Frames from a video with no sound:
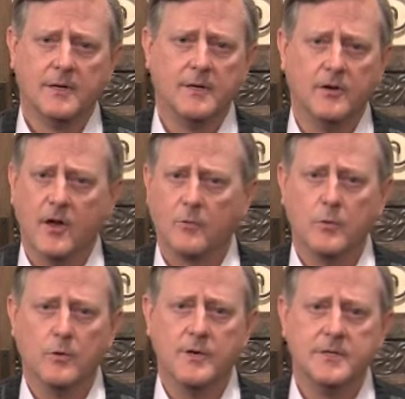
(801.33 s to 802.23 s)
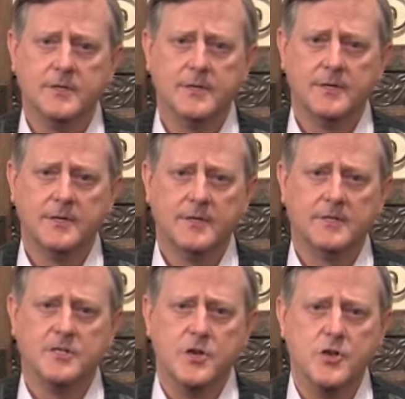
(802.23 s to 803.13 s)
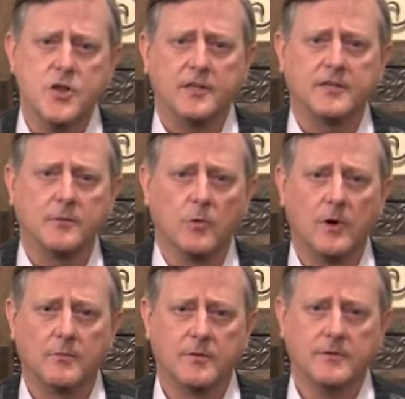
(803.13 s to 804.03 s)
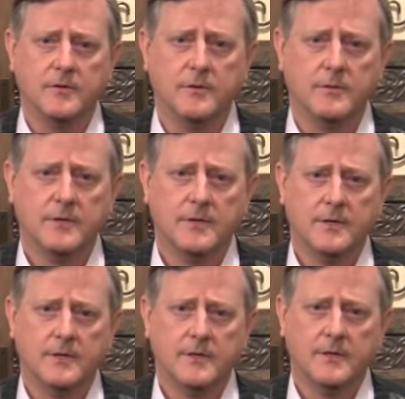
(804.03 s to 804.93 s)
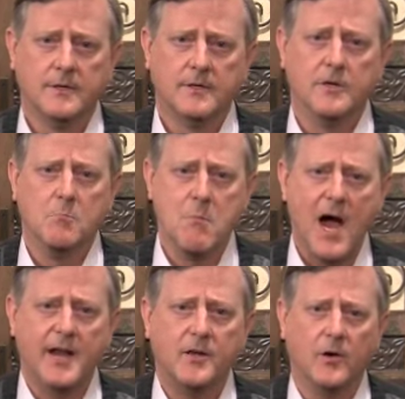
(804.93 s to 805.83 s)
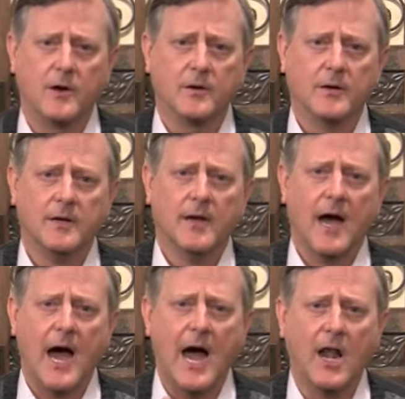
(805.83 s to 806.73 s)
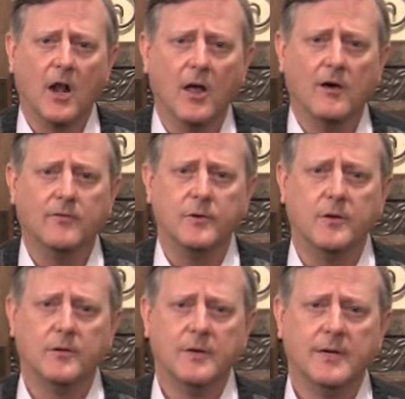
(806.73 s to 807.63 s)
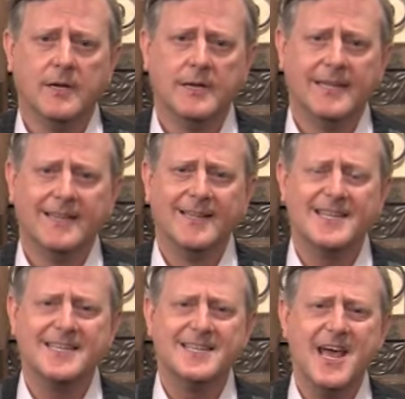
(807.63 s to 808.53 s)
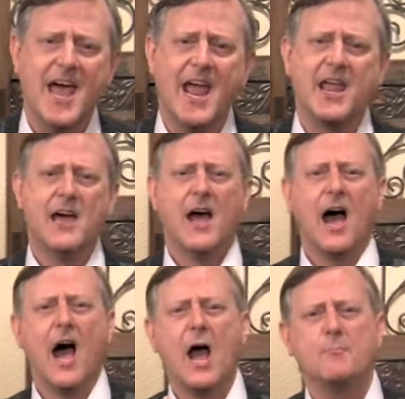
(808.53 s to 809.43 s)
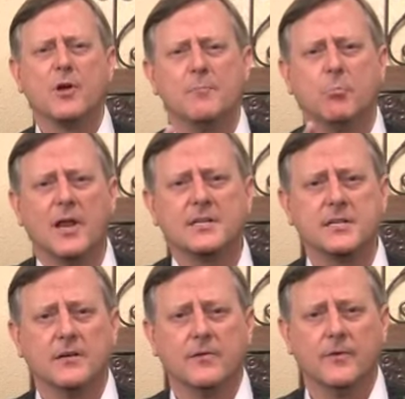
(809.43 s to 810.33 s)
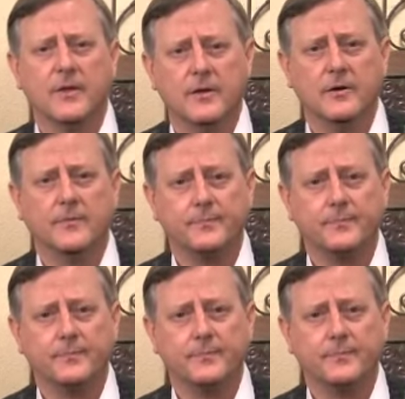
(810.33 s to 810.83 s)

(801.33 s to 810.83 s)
You're not ruined. Nothing wrong with you. You're my daughter. I love you. This day, I pray blessing over you.